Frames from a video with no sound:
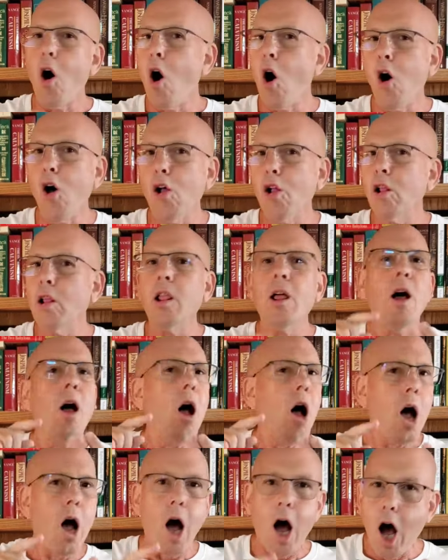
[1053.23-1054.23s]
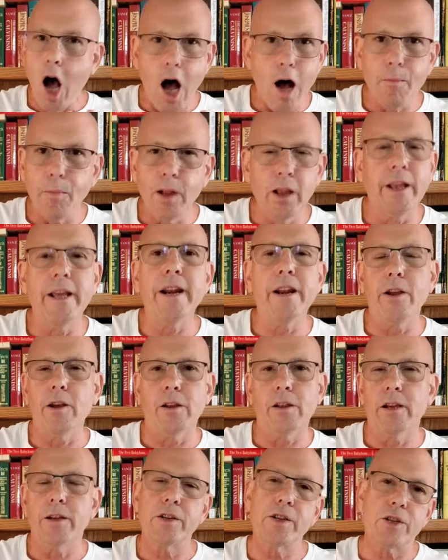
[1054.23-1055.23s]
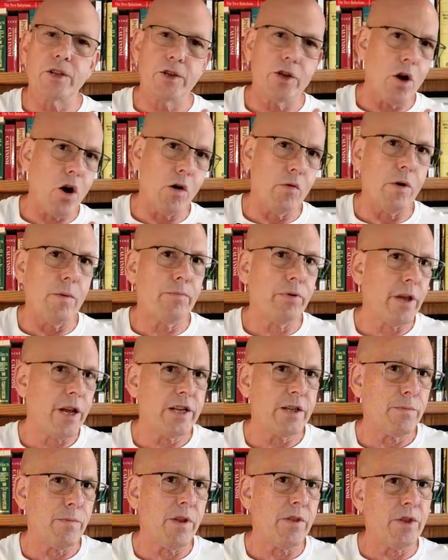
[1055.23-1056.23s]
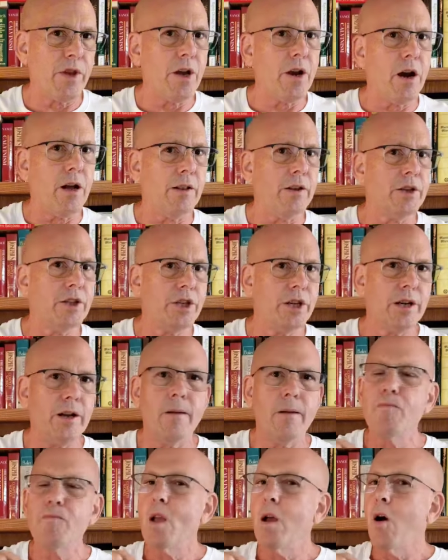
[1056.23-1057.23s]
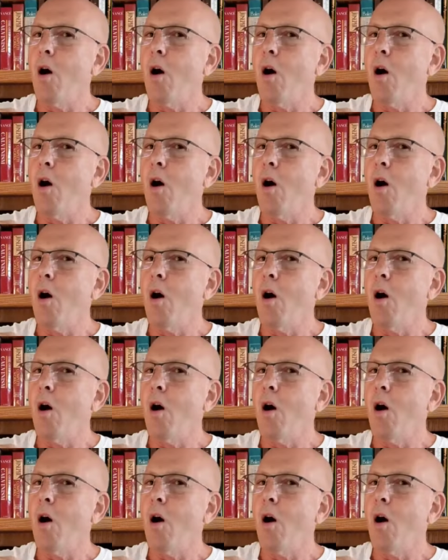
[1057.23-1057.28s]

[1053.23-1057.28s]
All amillennialists are replacement theology.